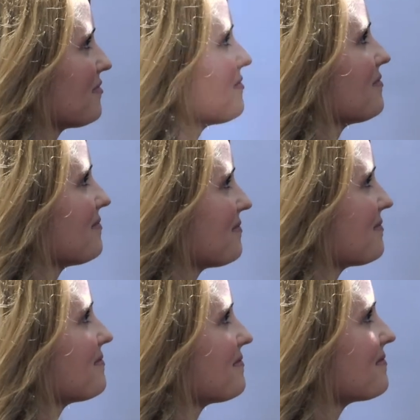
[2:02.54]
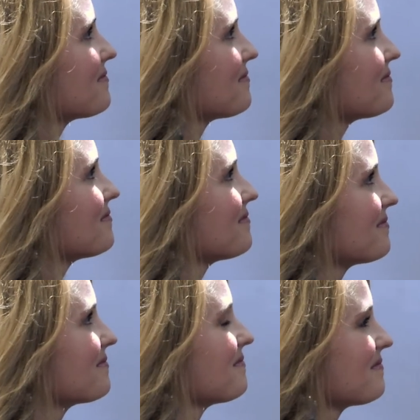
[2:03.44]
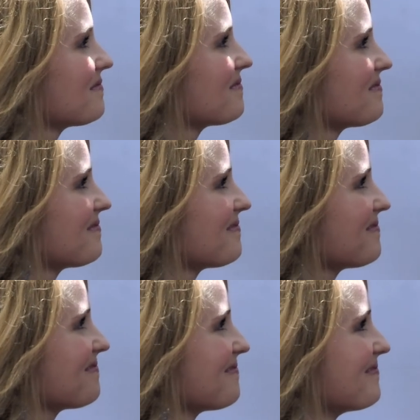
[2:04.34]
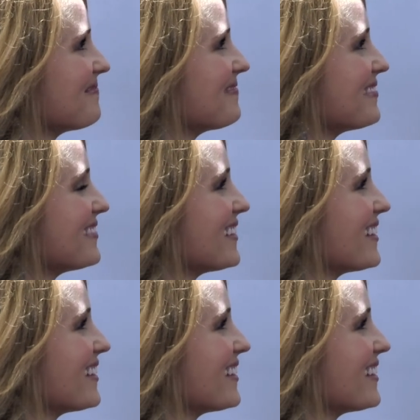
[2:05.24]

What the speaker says: (silent)